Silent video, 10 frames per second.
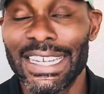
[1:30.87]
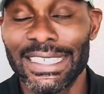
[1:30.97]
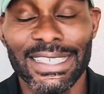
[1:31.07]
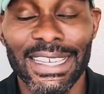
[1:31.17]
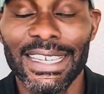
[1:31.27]

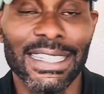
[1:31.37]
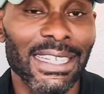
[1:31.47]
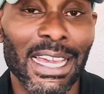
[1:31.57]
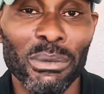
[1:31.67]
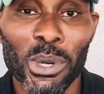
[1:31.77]
Kicking
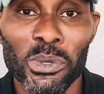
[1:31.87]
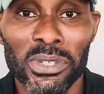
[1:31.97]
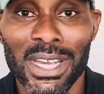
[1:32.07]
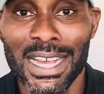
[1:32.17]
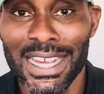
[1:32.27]
like
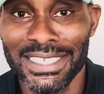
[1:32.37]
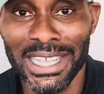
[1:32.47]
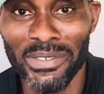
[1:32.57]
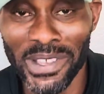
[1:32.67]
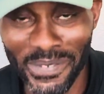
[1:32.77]
most
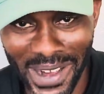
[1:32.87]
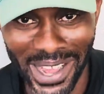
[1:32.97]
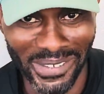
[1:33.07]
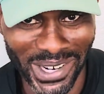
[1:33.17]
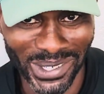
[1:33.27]

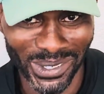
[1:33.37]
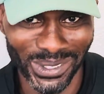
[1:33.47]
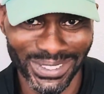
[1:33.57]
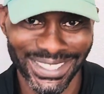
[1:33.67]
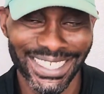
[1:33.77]

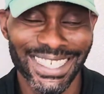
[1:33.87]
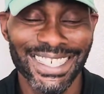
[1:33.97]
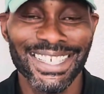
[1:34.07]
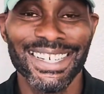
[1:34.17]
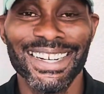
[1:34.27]
75-year-olds
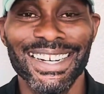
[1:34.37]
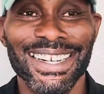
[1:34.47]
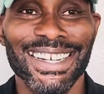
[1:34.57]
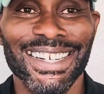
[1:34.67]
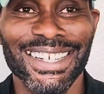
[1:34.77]

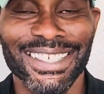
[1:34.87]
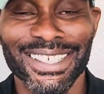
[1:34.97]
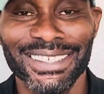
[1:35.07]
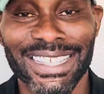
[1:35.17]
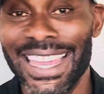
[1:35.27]

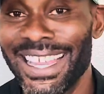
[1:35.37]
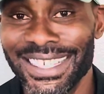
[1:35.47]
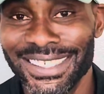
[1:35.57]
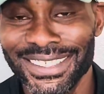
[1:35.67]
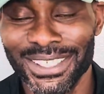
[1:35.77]
can't.
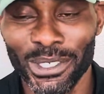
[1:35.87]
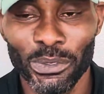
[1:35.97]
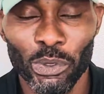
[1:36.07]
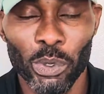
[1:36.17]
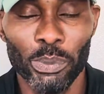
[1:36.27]

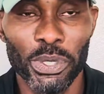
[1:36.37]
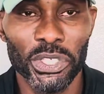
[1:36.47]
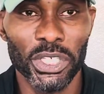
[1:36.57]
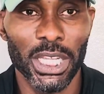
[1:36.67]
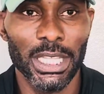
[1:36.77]
So we
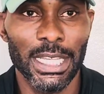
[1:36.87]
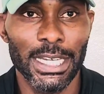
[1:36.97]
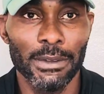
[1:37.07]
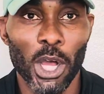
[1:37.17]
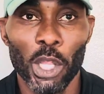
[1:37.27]
appreciate
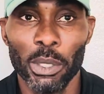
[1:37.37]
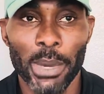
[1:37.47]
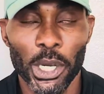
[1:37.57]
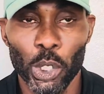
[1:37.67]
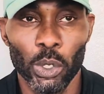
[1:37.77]
all the
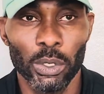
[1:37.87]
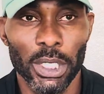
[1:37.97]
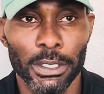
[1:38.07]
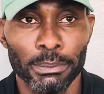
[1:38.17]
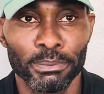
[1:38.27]

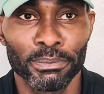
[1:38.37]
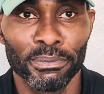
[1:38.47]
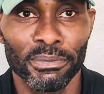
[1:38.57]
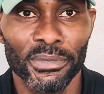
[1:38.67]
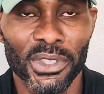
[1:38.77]
medical
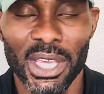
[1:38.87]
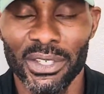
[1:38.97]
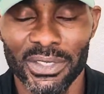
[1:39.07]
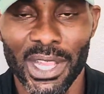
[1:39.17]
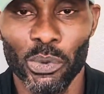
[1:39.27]

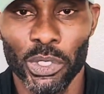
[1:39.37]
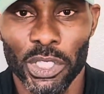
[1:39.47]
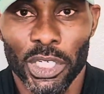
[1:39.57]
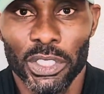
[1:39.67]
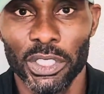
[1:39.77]
things that were
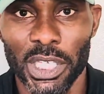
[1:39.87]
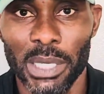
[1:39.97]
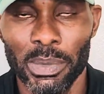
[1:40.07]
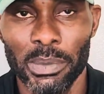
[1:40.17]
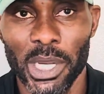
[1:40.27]
done to
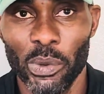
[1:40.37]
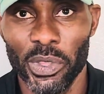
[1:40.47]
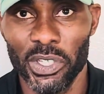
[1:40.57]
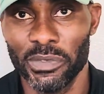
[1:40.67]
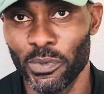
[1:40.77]
keep him here with us.